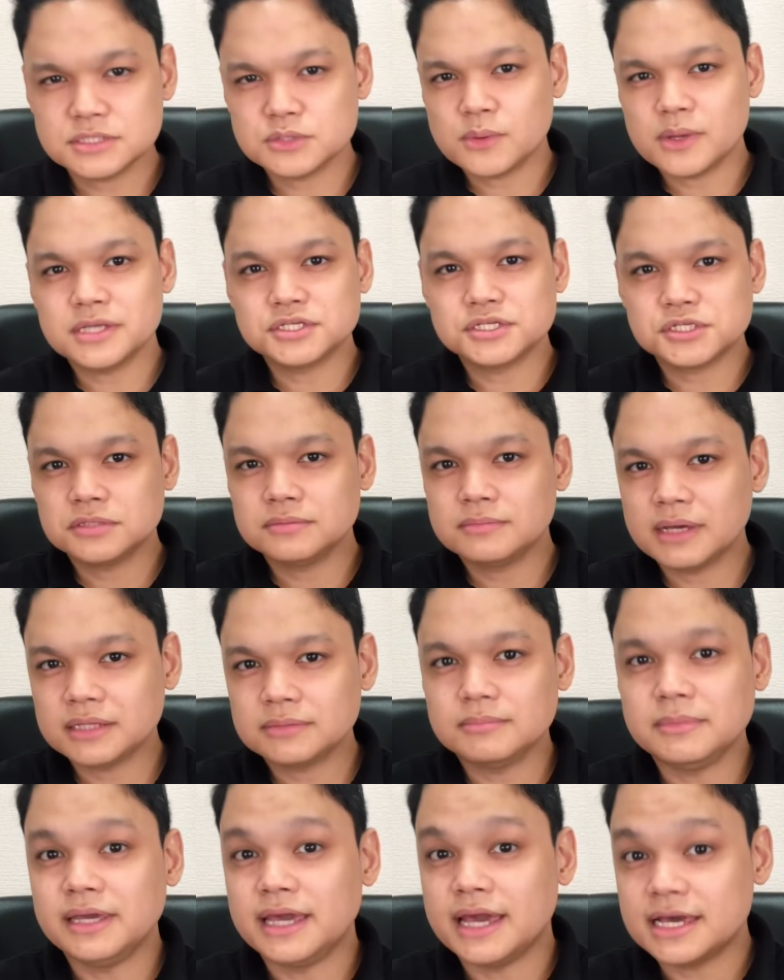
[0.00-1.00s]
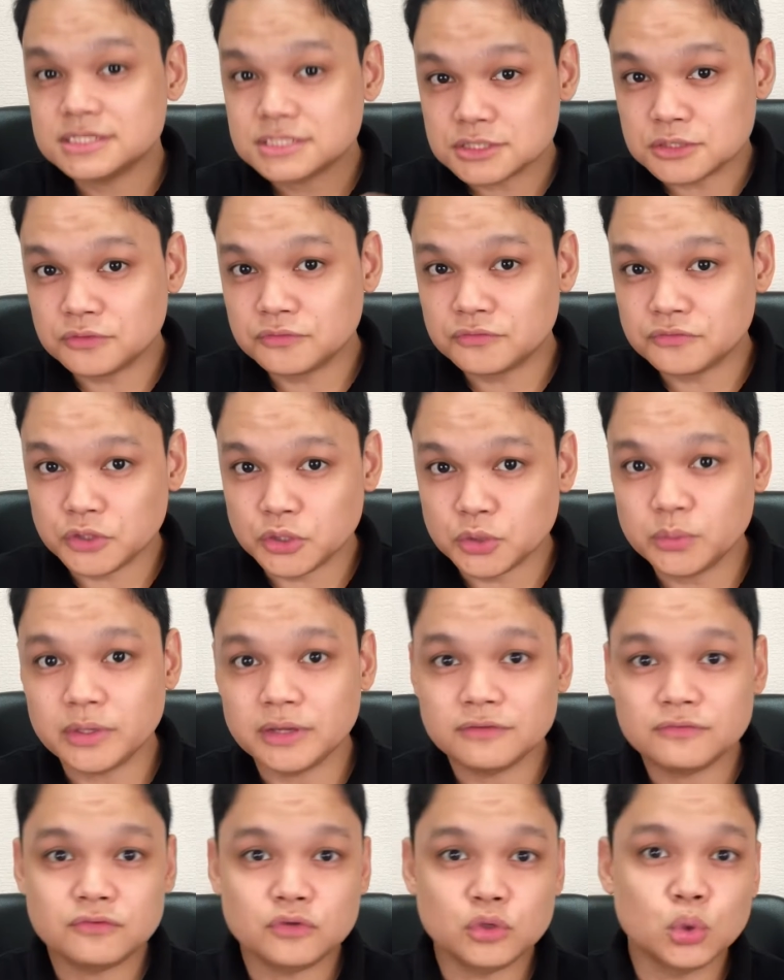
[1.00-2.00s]
question might be asked of you
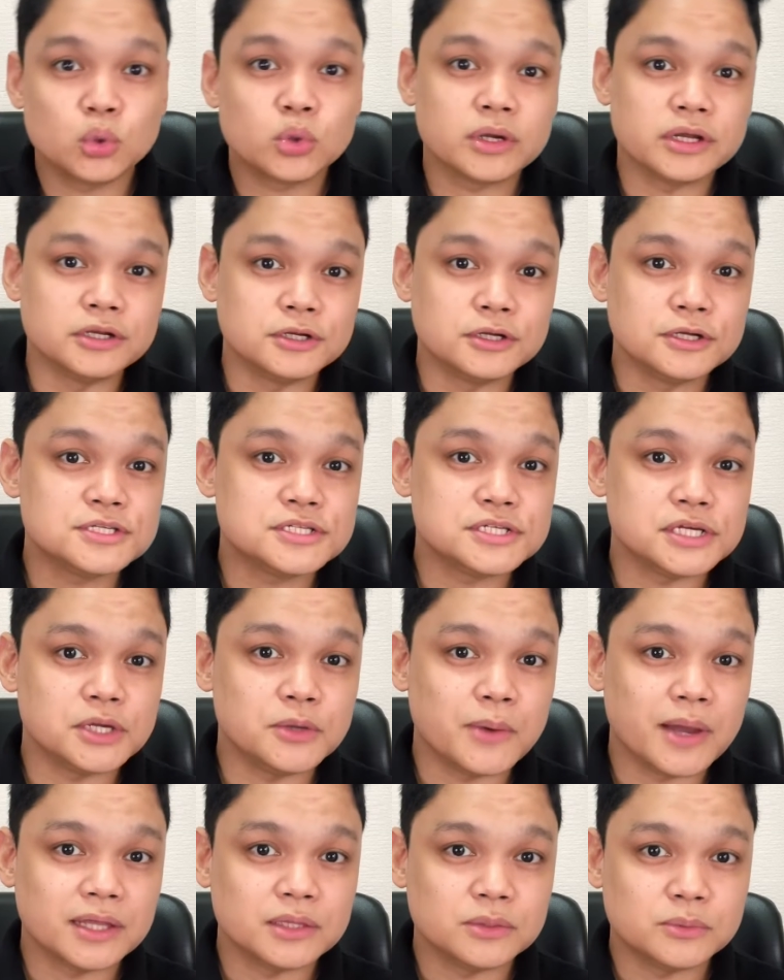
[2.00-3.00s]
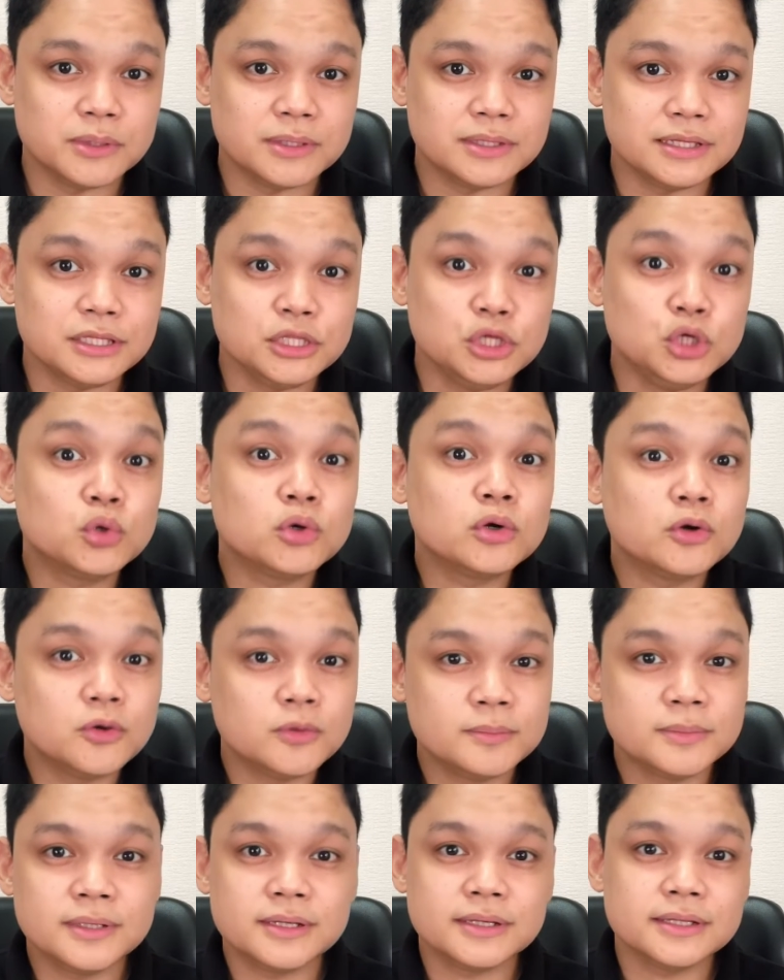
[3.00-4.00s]
if you're a nursing graduate in your
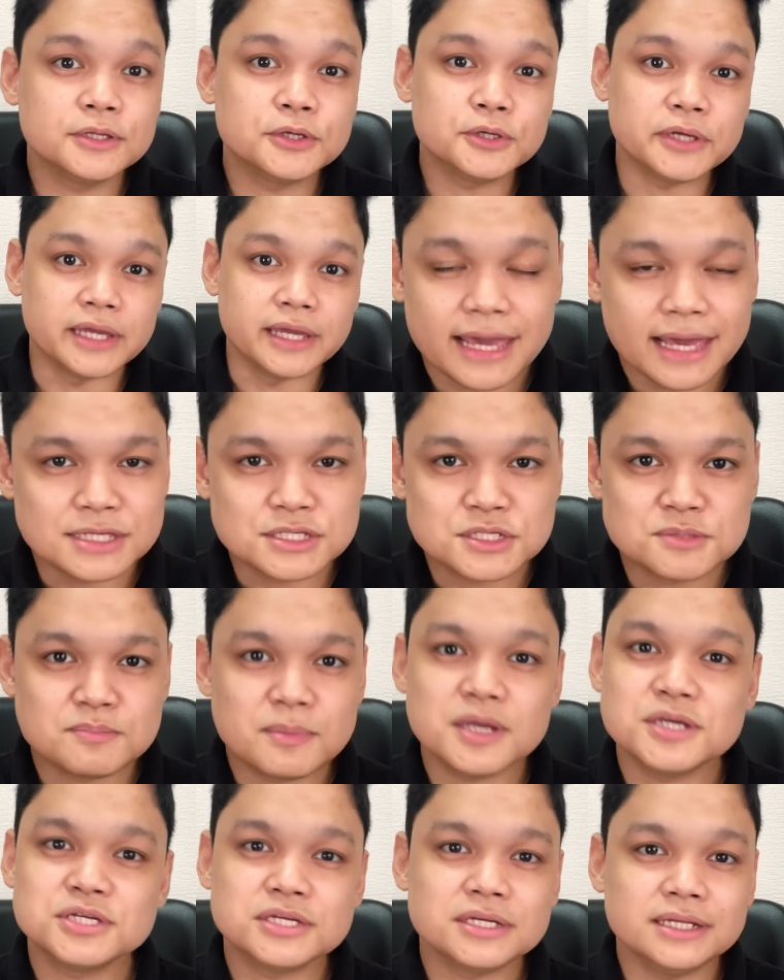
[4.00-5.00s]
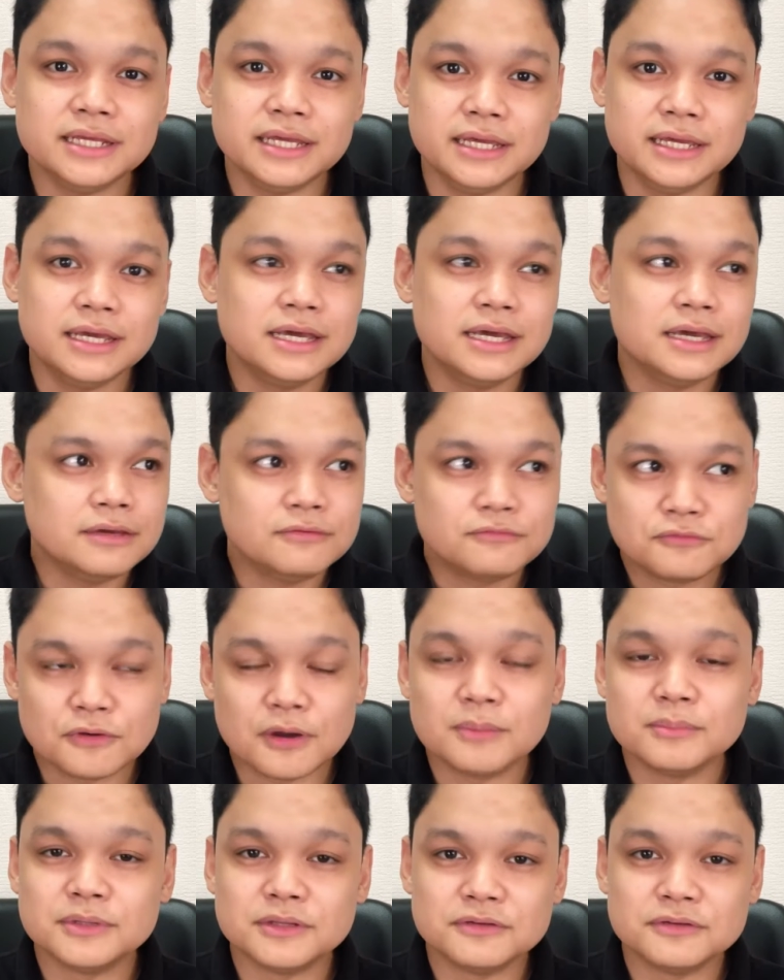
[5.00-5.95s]
home country, especially from the